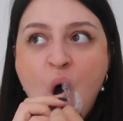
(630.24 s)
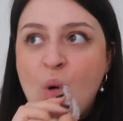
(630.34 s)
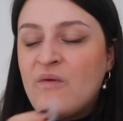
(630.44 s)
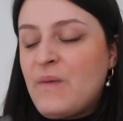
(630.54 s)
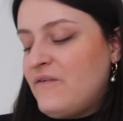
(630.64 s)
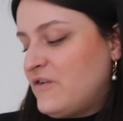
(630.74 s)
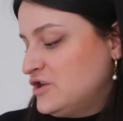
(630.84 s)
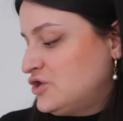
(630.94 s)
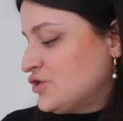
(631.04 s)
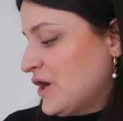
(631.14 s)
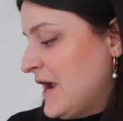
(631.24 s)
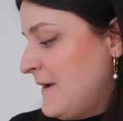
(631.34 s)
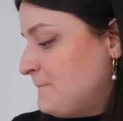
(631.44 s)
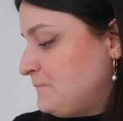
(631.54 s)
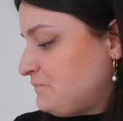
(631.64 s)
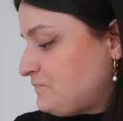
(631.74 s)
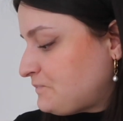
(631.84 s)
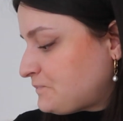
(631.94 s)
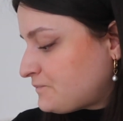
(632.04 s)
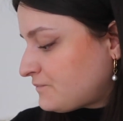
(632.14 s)
With my first tray,
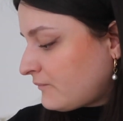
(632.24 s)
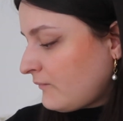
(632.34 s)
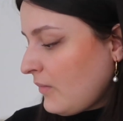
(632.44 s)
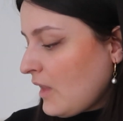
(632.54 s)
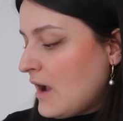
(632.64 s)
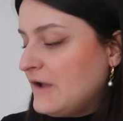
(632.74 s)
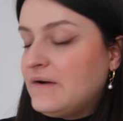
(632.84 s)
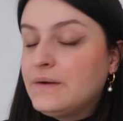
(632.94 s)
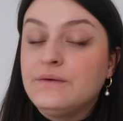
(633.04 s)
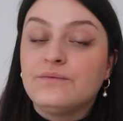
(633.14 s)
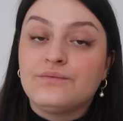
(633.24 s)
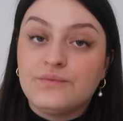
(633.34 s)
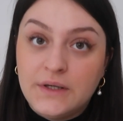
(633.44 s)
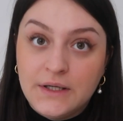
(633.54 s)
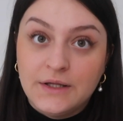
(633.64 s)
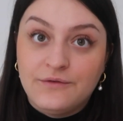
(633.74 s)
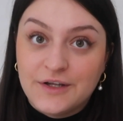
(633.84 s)
I found it really,